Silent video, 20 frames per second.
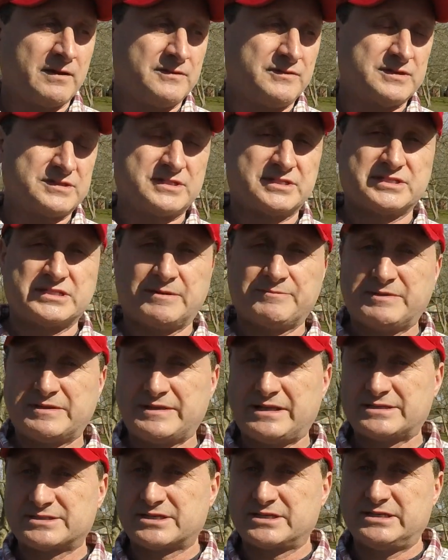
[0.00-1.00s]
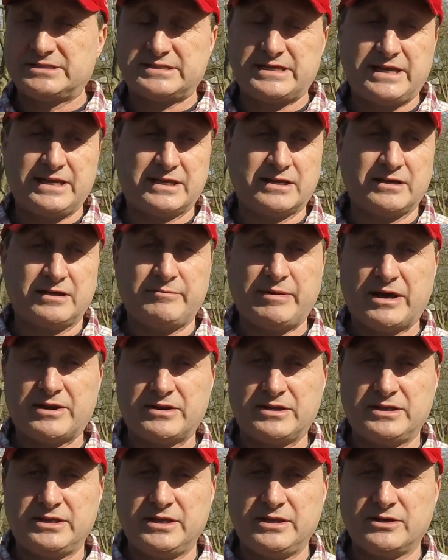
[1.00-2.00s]
This is something that's going to take about a
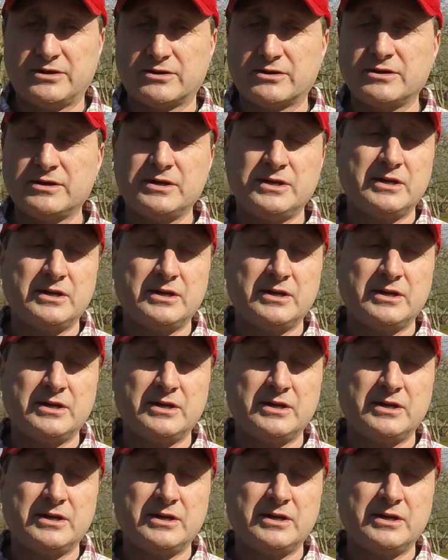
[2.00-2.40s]
year,